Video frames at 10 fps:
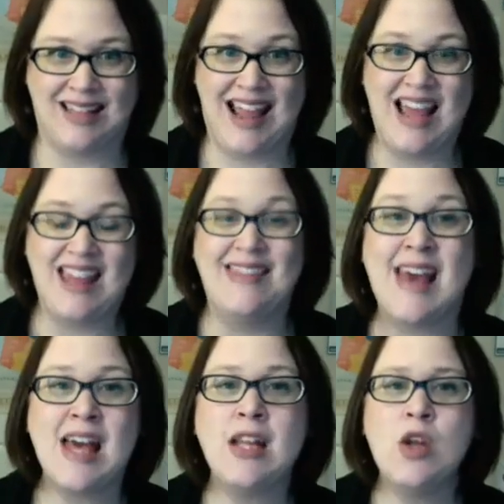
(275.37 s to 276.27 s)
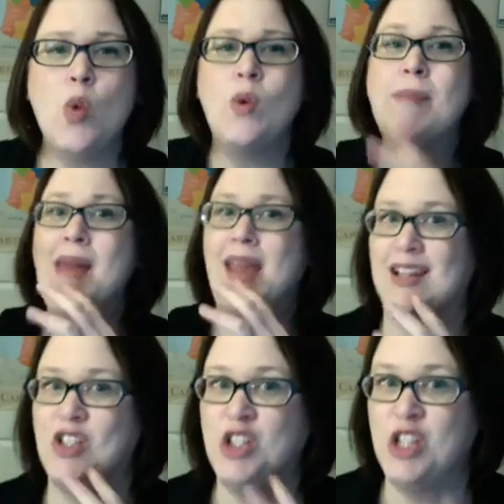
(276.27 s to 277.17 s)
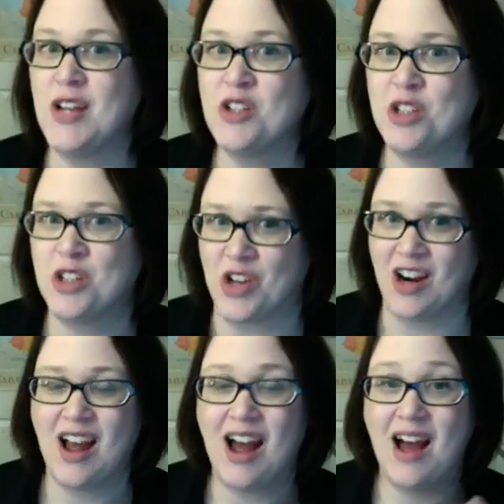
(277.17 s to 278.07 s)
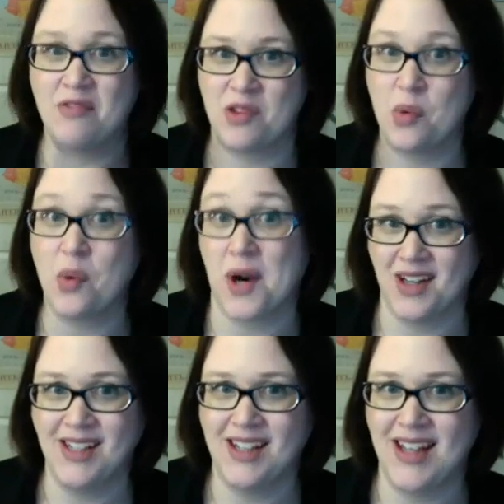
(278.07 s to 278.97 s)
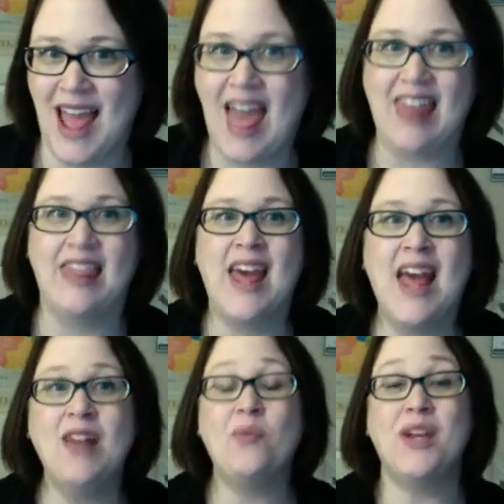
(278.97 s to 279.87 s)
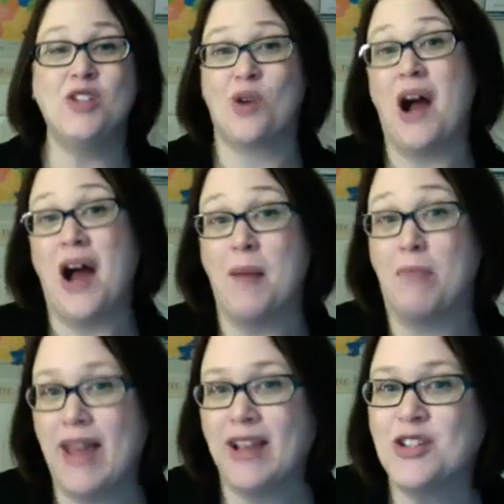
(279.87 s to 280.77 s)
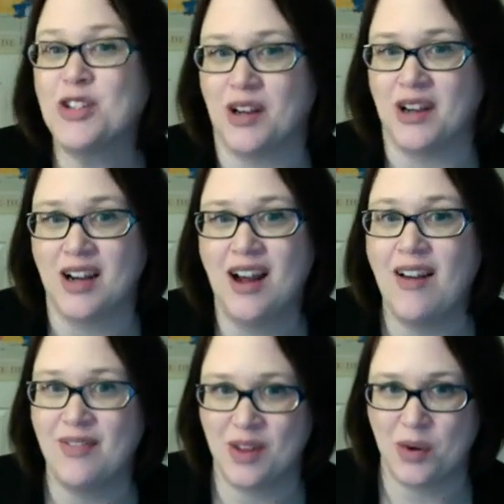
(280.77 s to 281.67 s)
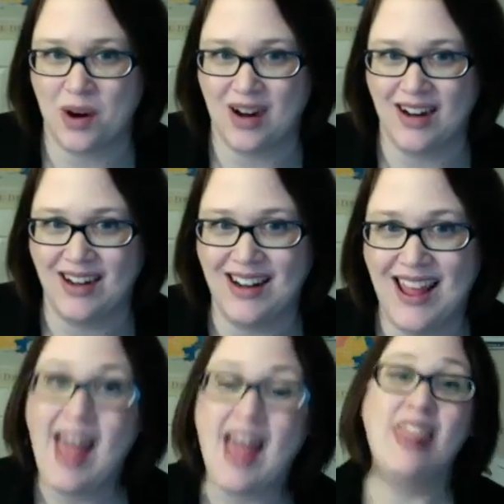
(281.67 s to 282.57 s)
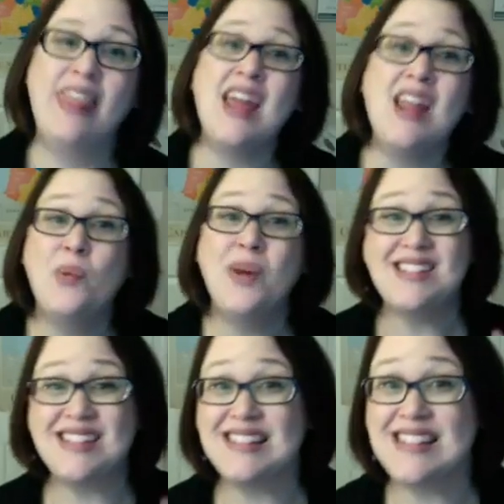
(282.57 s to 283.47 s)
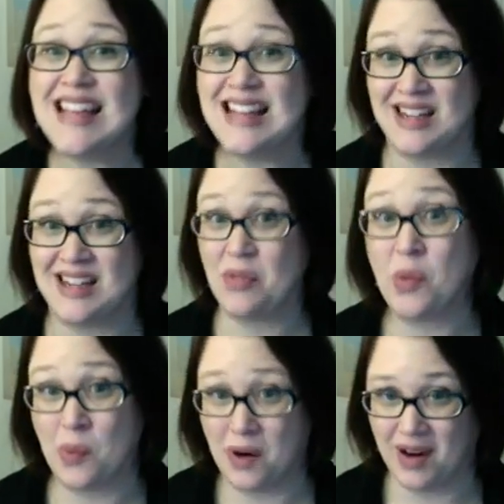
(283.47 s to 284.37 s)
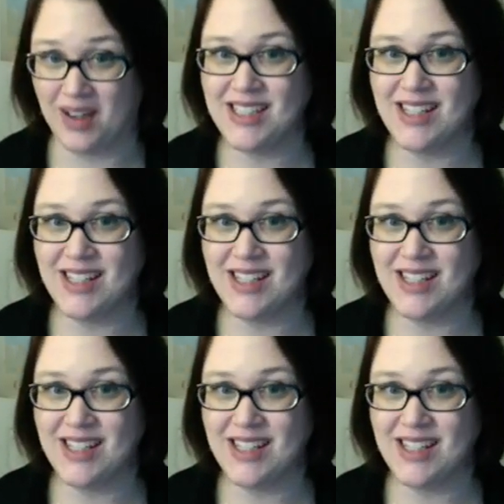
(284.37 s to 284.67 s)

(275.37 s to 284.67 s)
Then we make a gesture of the word. Then we draw a picture of the word. Then we sing the word.